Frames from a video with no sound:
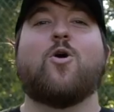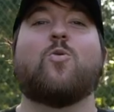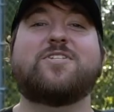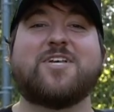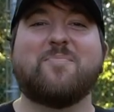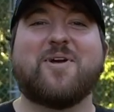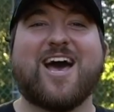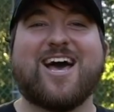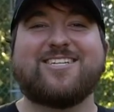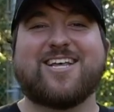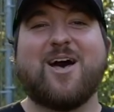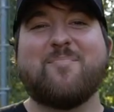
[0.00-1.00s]
What's up,
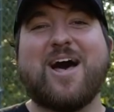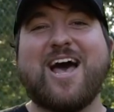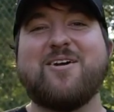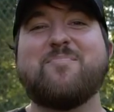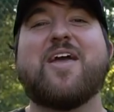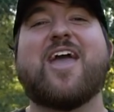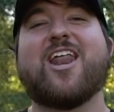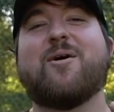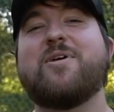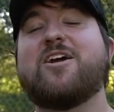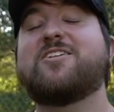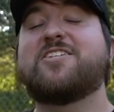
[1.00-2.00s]
guys? I'm Hype, and I'm
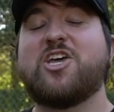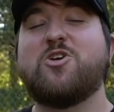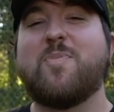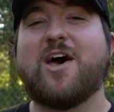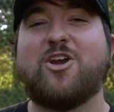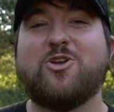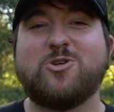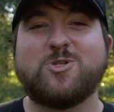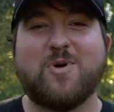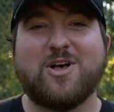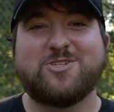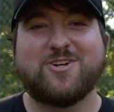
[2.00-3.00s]
here to tell you about a new
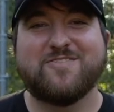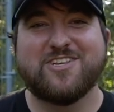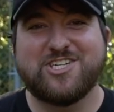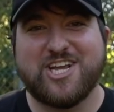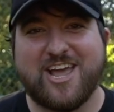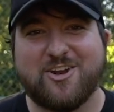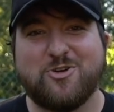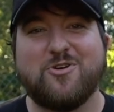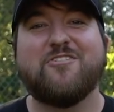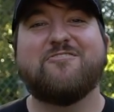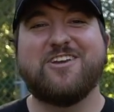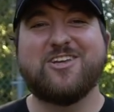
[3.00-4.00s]
sponsor of the
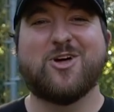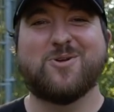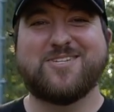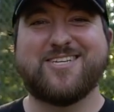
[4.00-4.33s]
channel, Velo